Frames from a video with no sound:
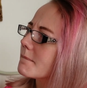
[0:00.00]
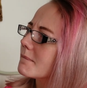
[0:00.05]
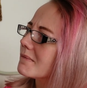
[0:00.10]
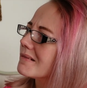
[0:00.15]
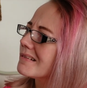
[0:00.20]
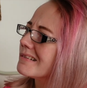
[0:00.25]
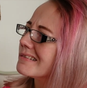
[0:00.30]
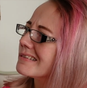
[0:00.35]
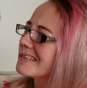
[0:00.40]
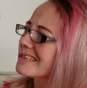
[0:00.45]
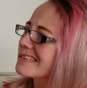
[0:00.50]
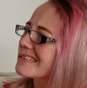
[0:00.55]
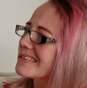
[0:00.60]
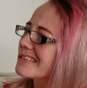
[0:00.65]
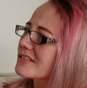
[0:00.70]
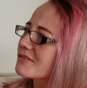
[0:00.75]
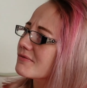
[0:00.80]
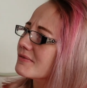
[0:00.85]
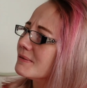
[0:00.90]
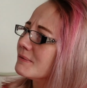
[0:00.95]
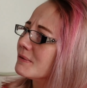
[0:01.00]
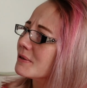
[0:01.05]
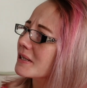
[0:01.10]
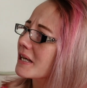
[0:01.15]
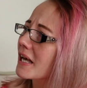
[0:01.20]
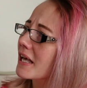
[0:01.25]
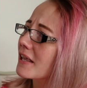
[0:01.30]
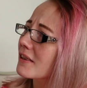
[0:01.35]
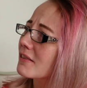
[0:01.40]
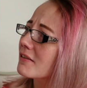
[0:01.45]
well, not since we were
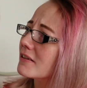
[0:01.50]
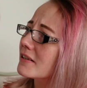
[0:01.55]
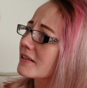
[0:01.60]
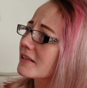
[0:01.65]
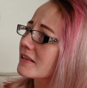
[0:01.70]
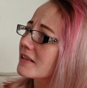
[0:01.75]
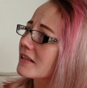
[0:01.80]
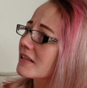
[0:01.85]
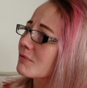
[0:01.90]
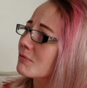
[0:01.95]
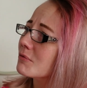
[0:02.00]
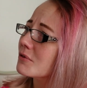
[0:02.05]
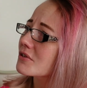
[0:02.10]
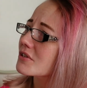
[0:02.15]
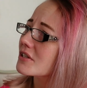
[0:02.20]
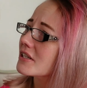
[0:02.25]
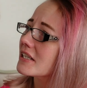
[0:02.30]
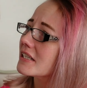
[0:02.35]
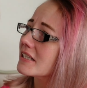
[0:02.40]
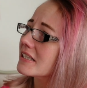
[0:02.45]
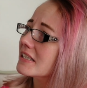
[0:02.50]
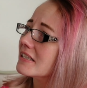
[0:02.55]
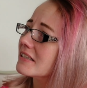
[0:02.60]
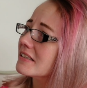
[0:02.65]
Catholic, and that was like in